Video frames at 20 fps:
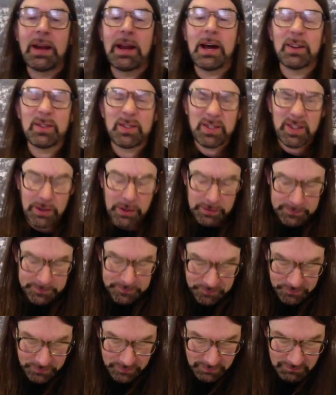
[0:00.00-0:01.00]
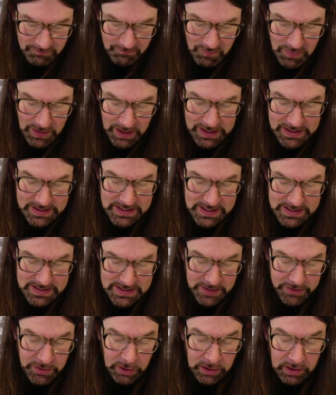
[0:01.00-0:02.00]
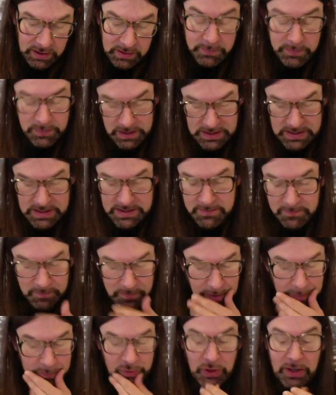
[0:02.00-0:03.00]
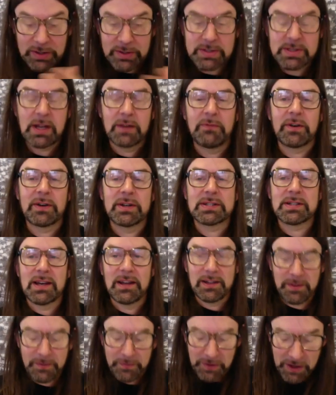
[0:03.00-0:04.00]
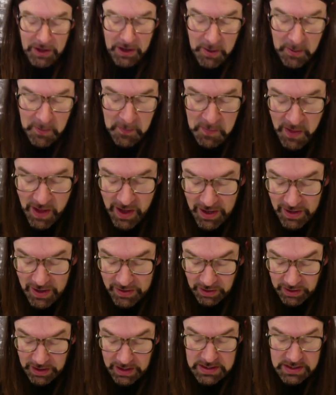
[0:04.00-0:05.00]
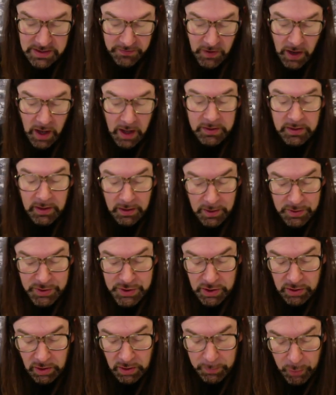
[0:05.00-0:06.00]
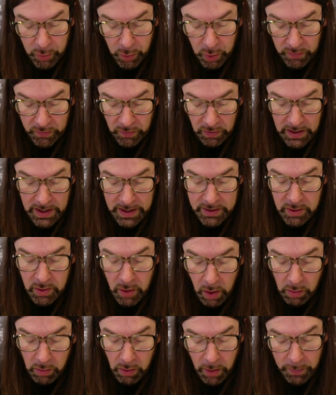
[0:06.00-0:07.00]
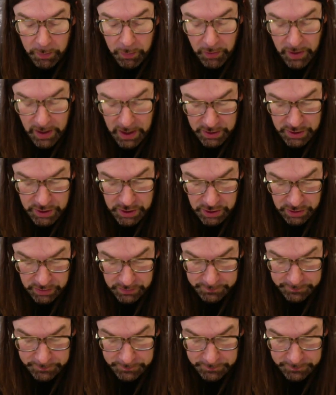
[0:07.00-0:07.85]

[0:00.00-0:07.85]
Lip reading: it out to you. It says that I'm trying to sound very scientific here. The lens of ontological approval and cooperation,